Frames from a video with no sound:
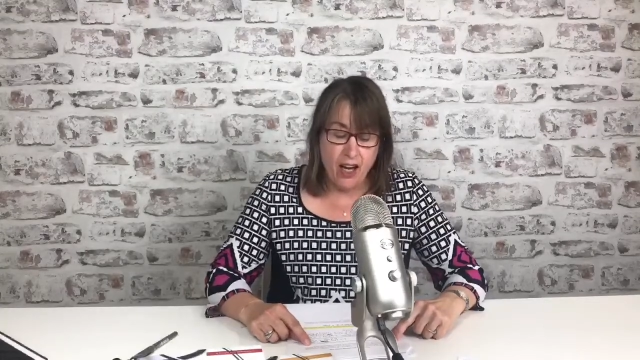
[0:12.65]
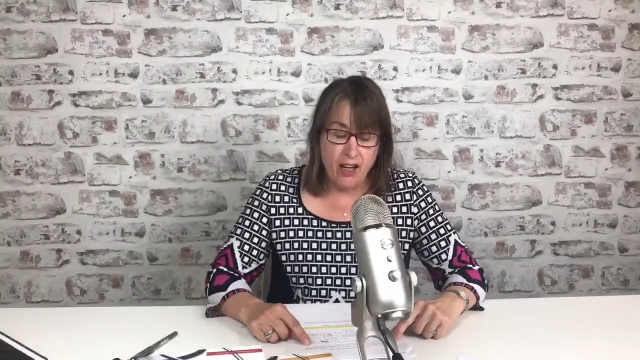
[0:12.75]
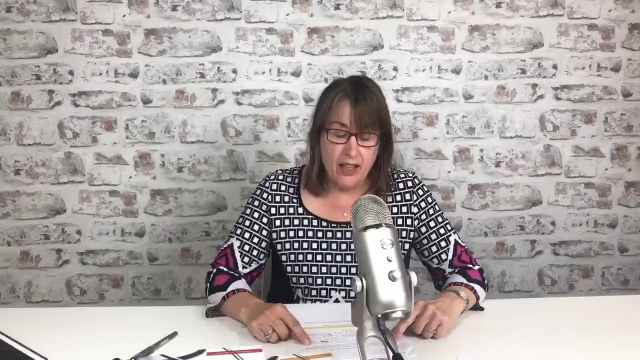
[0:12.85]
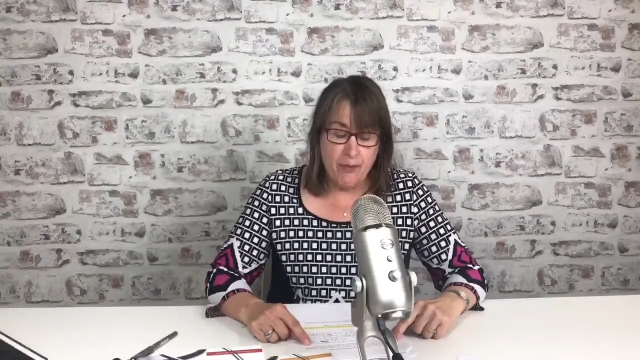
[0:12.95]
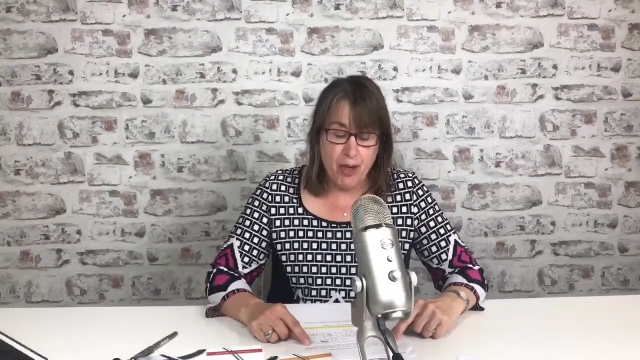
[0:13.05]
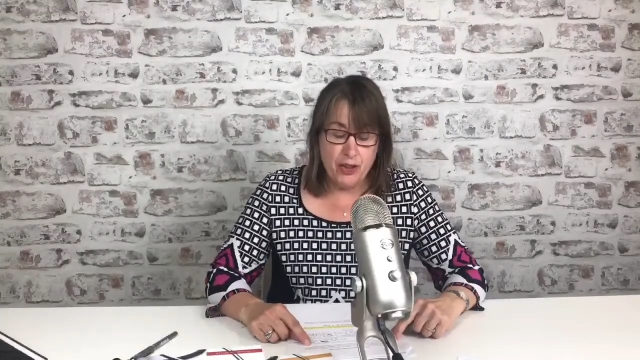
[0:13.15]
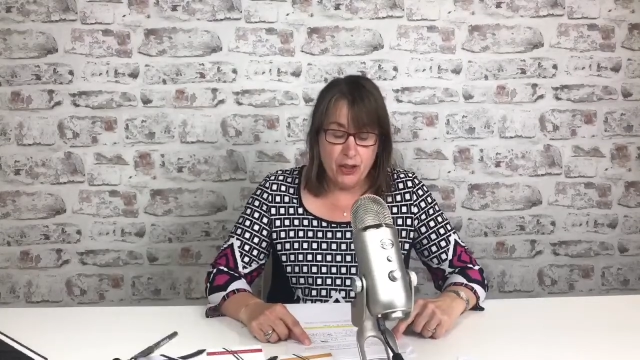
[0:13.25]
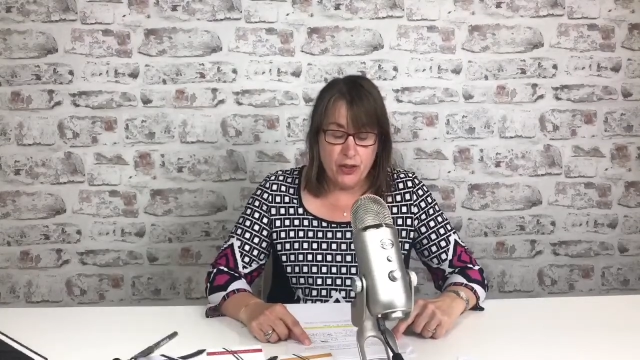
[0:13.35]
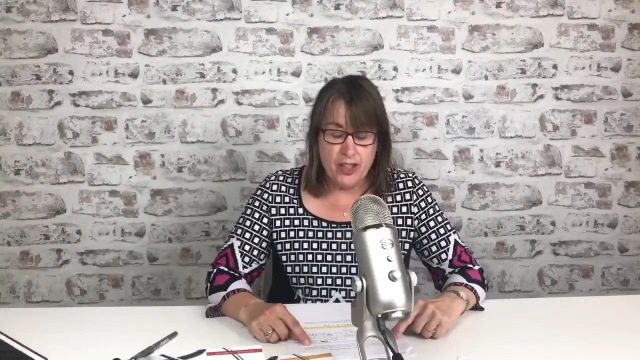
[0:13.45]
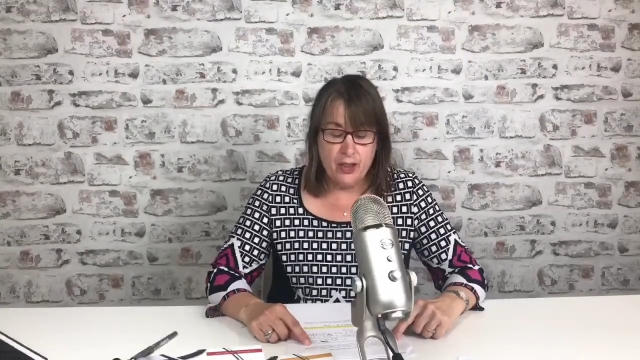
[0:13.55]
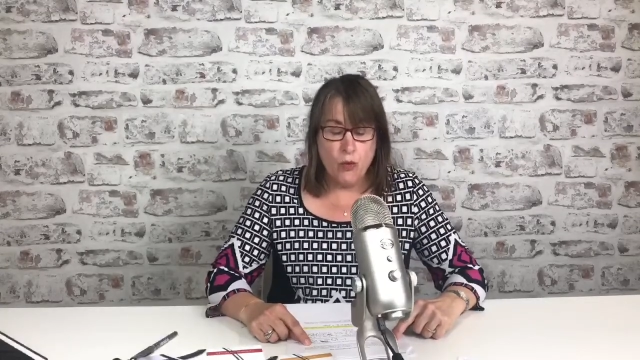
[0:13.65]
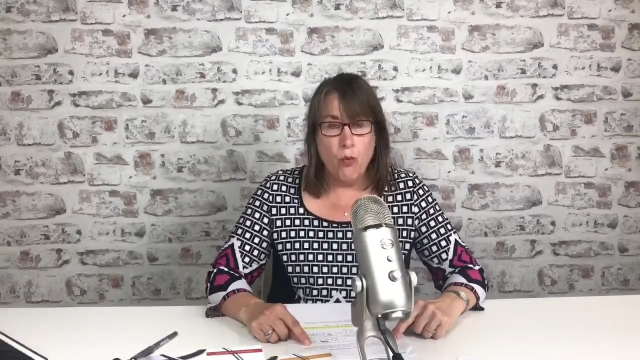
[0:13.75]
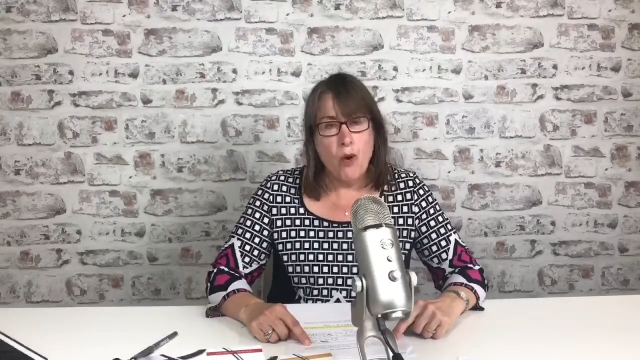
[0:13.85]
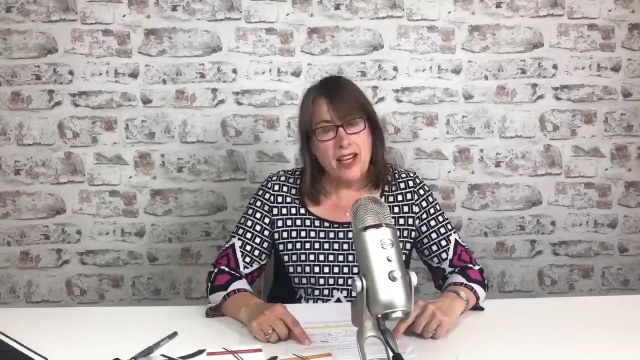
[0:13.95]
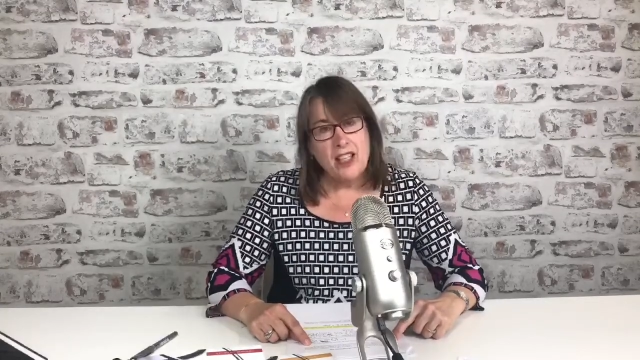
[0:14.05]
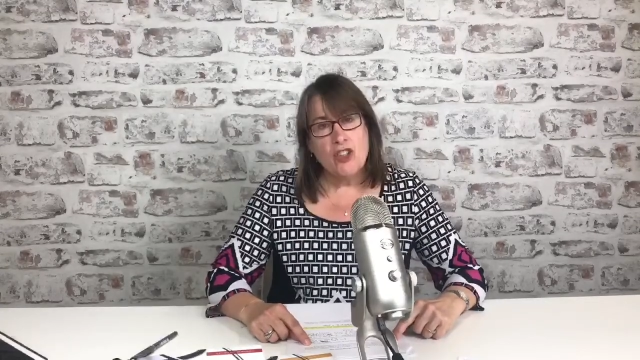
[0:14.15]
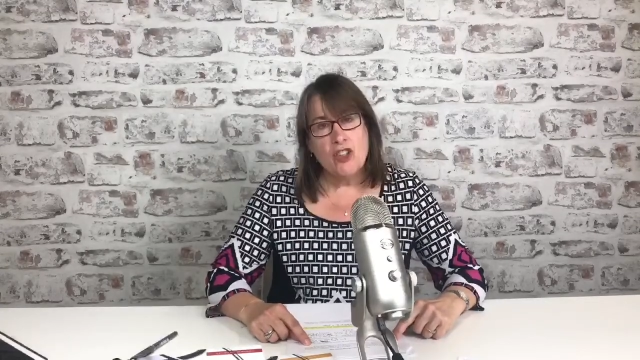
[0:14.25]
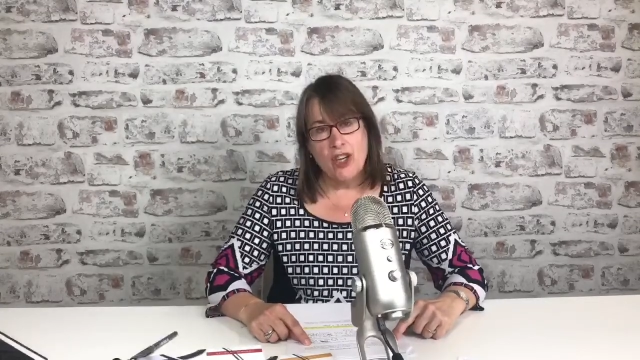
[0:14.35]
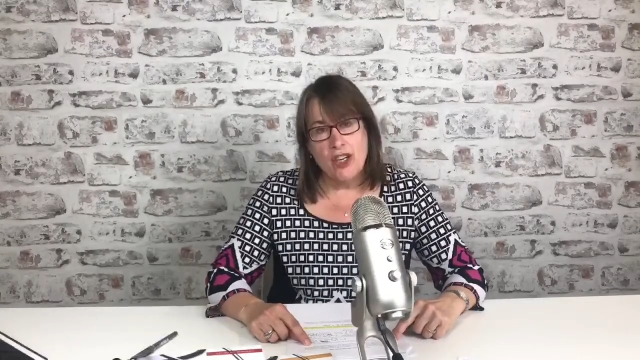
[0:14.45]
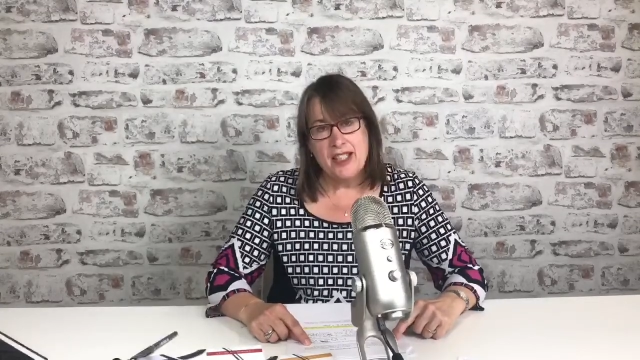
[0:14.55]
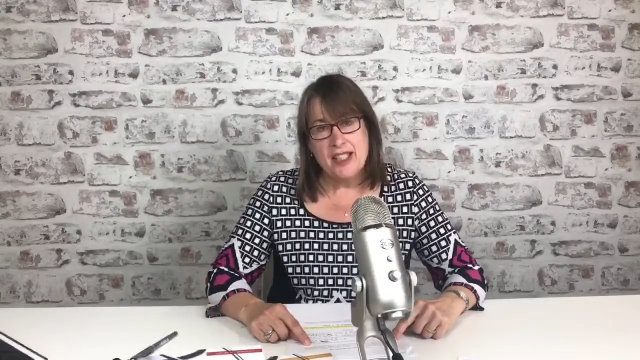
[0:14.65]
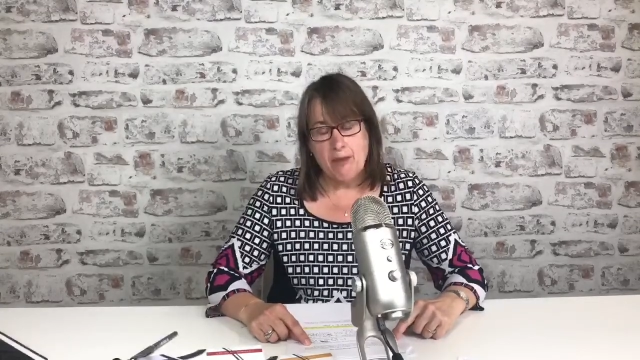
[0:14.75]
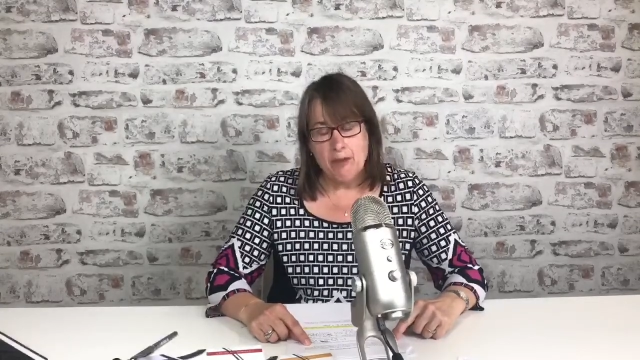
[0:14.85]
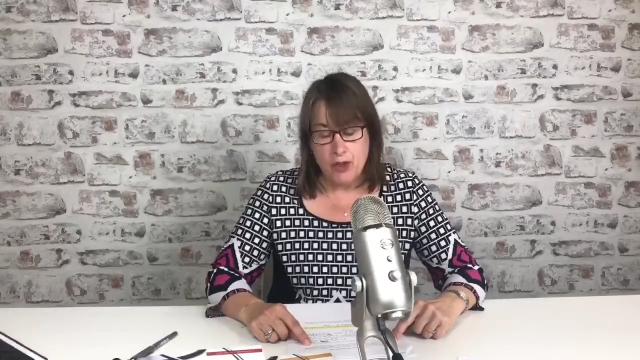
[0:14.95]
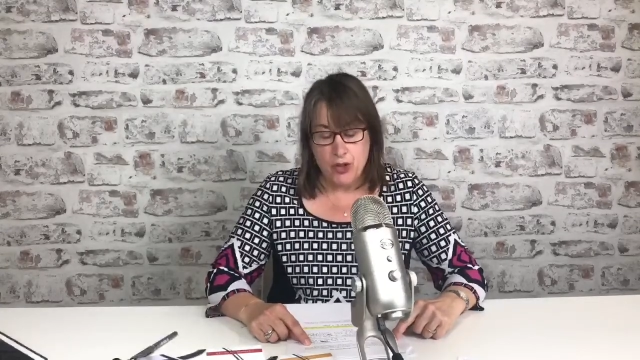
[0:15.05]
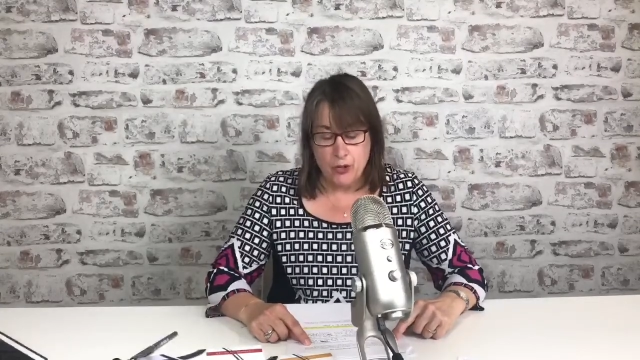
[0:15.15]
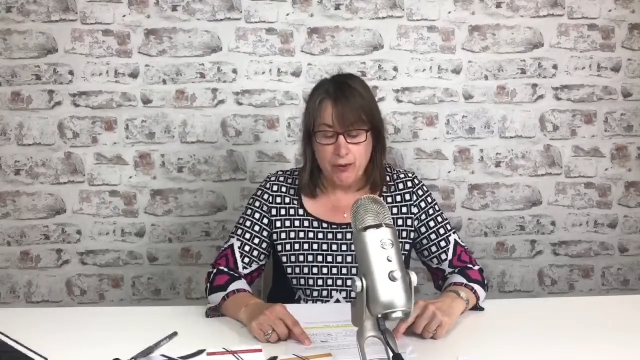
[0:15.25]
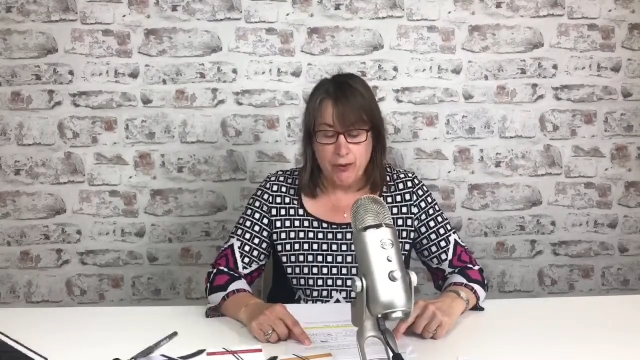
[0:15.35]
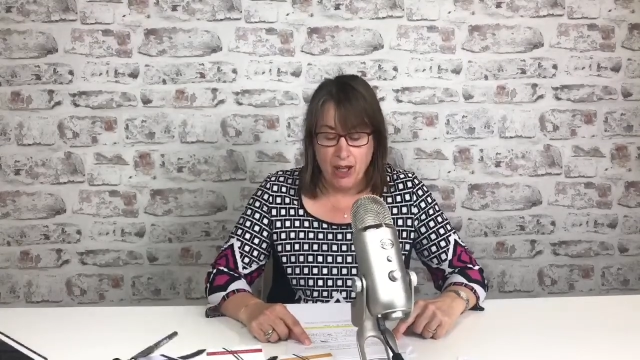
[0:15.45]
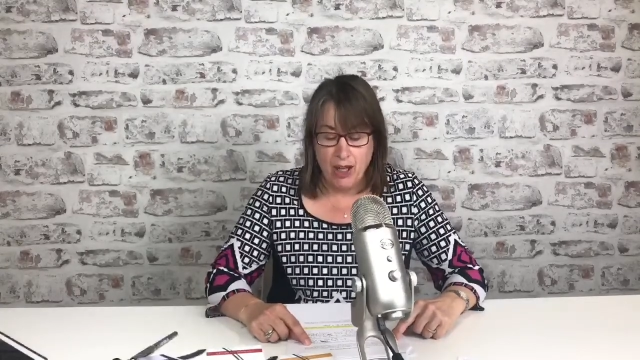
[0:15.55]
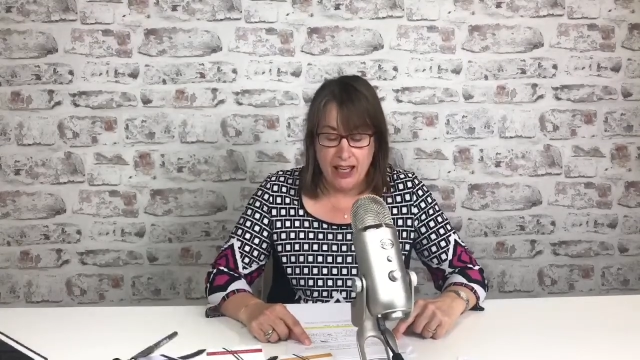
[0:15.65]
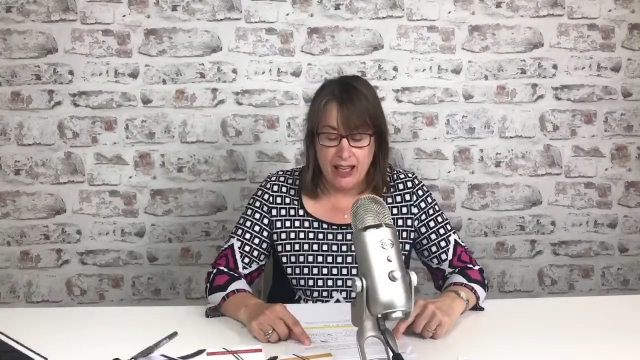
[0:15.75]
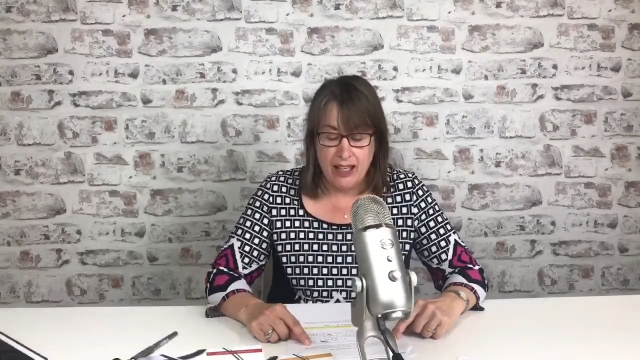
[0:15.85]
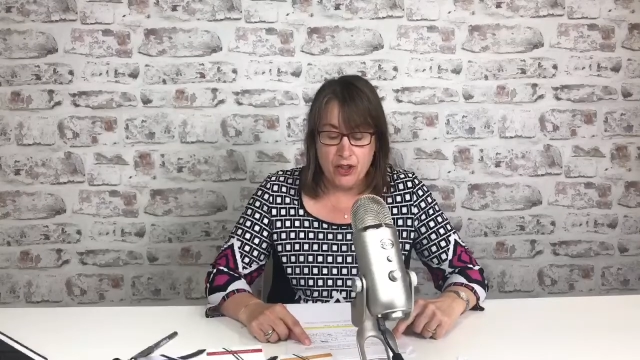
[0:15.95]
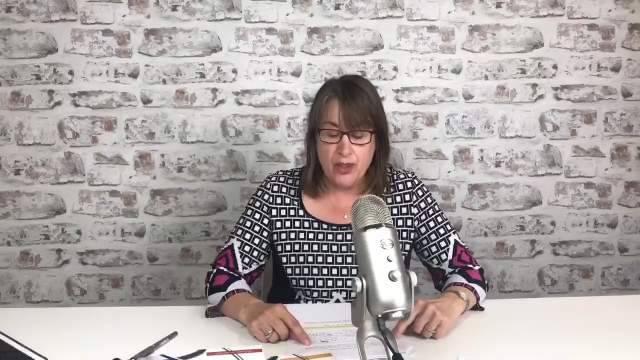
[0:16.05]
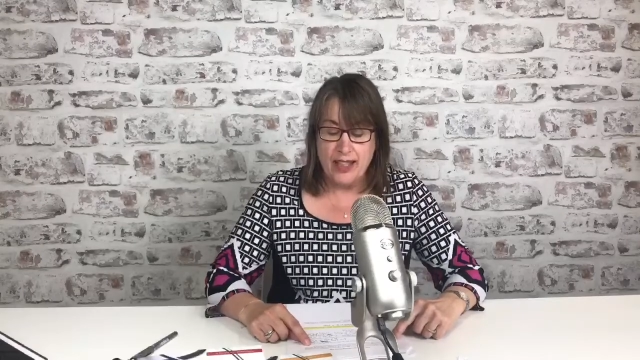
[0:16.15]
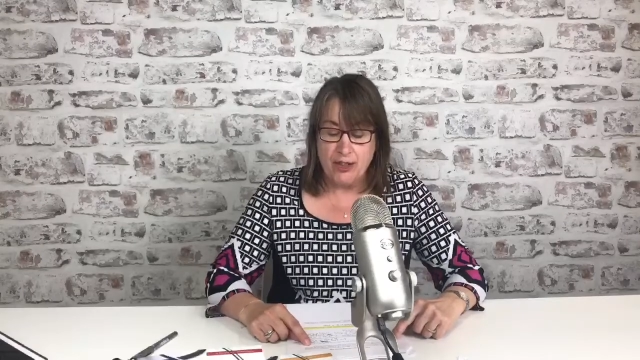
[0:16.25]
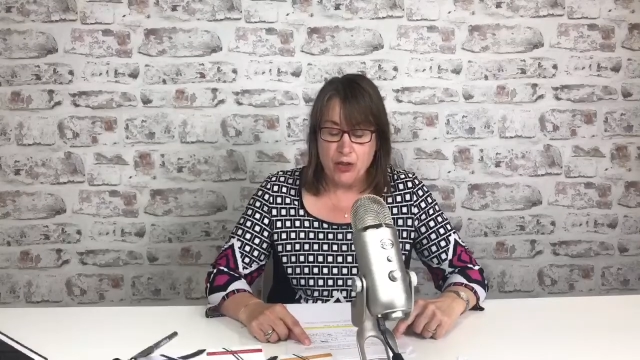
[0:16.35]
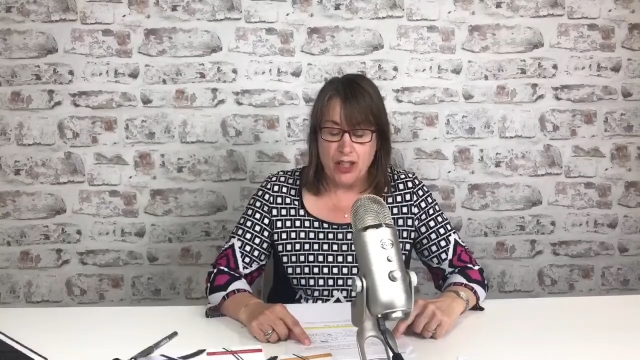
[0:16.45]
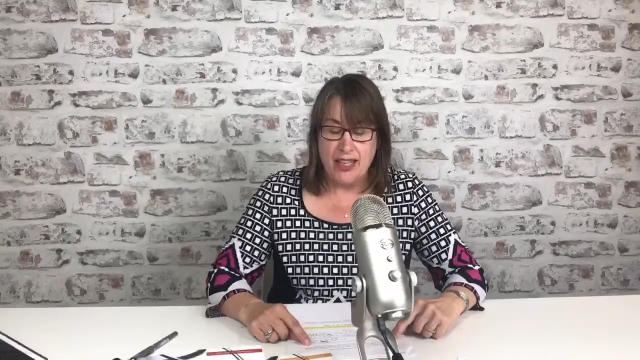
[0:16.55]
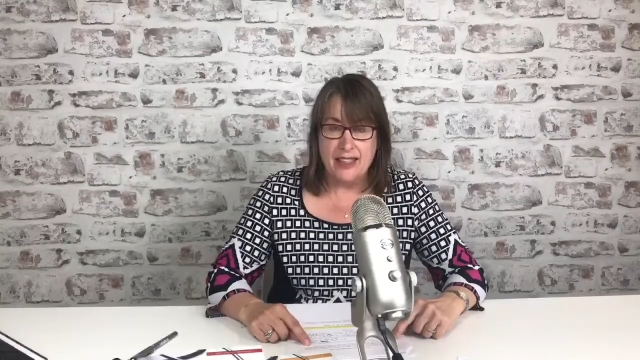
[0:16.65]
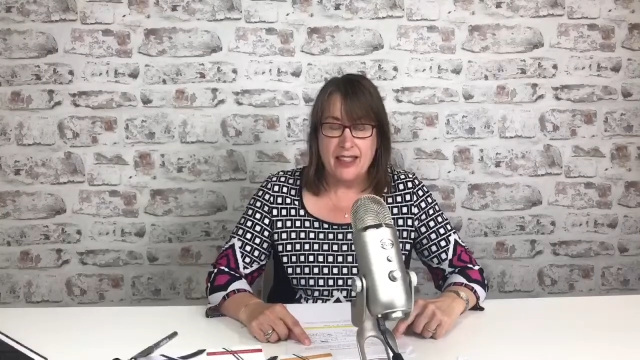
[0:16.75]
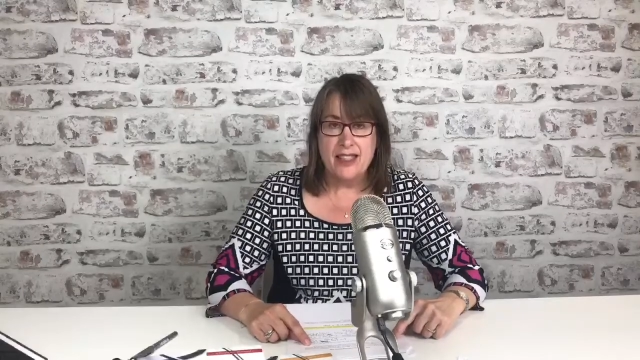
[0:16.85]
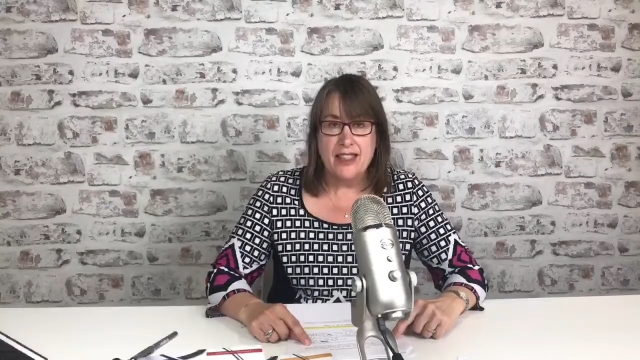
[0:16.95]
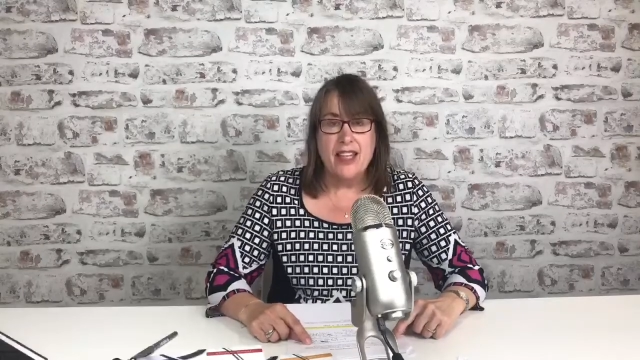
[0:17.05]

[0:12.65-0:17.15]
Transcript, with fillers: um, on using one concept to apply to electrolytes.